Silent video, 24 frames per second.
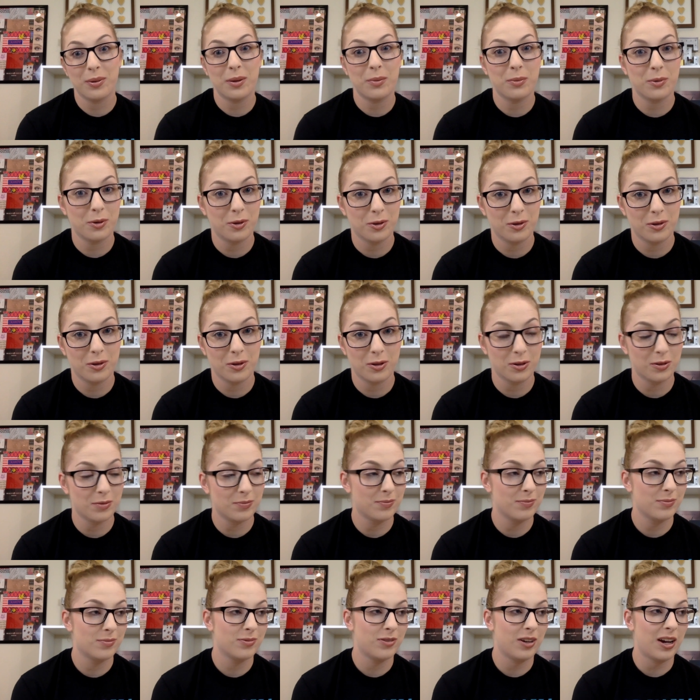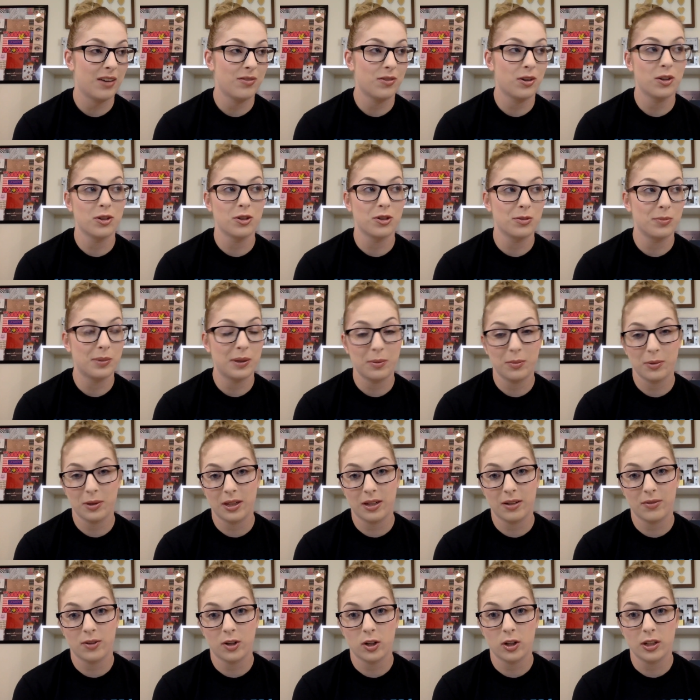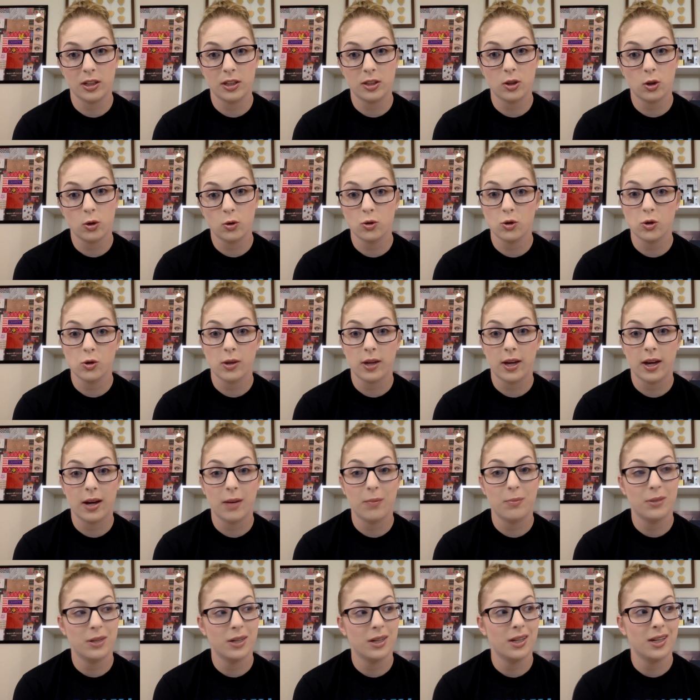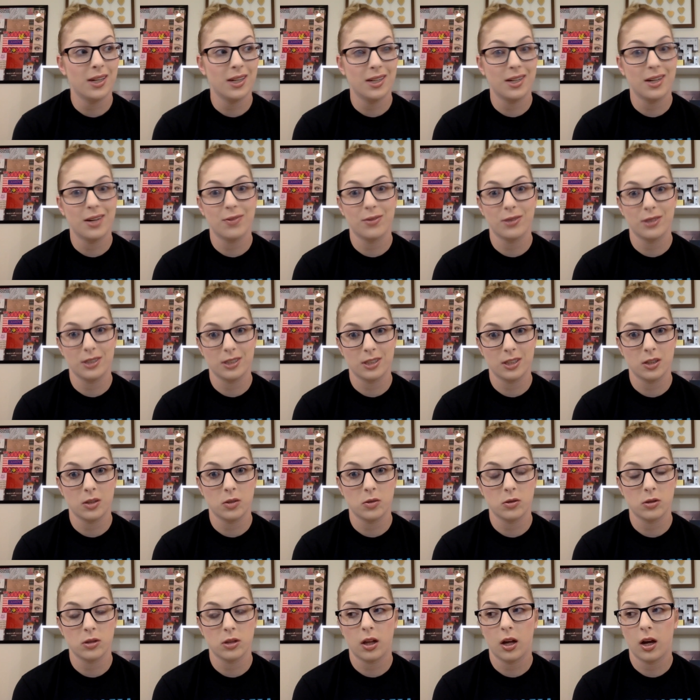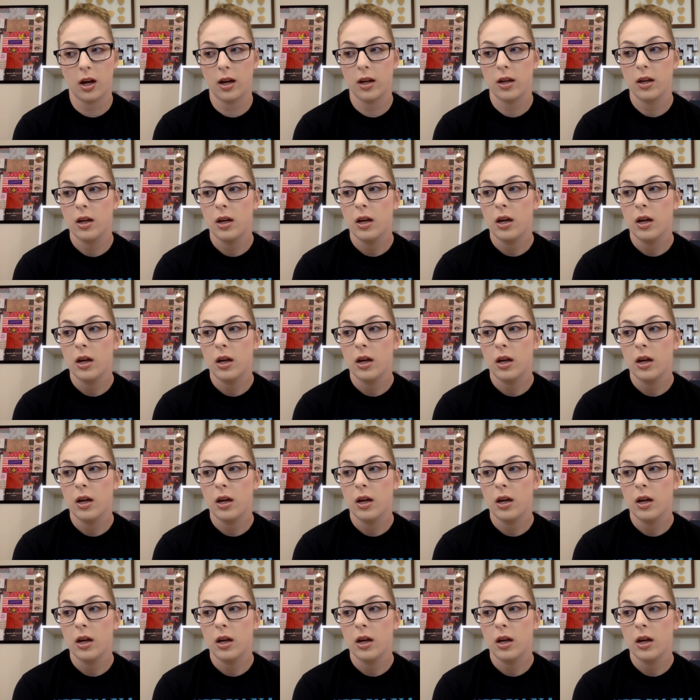people or 500 people that have already told you that, but it definitely snows a lot.